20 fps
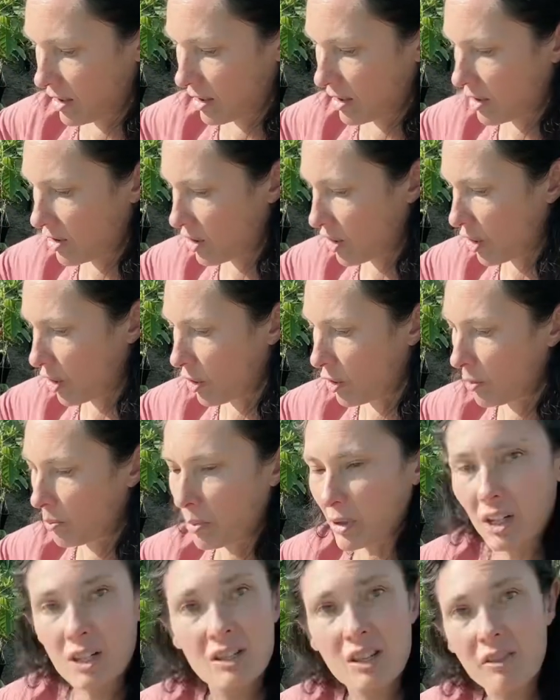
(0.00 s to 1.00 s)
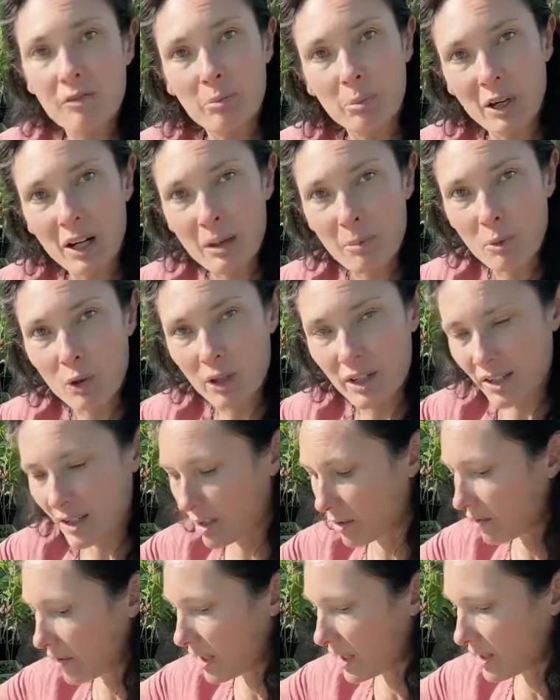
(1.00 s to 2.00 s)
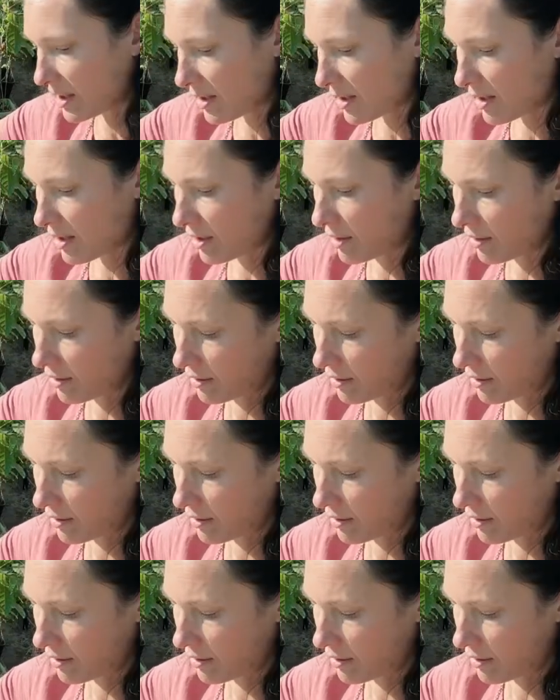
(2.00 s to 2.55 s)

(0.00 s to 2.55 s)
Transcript: So because I've pre-moistened this,